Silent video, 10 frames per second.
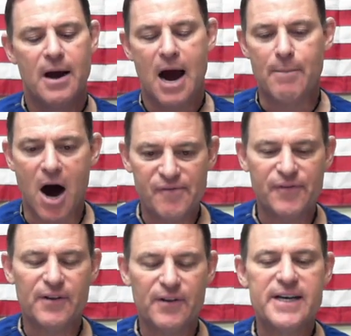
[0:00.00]
I'm
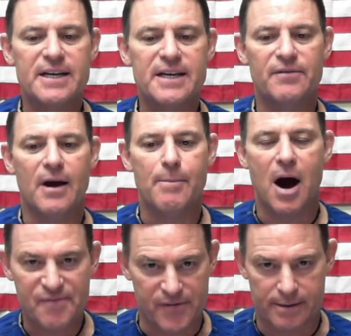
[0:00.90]

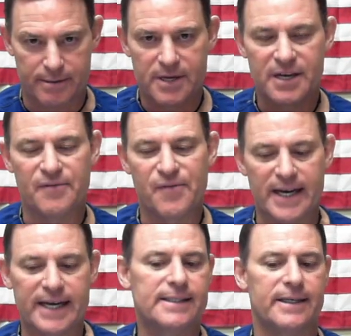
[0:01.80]
often
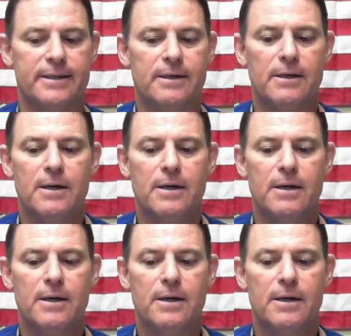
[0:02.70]
conflicted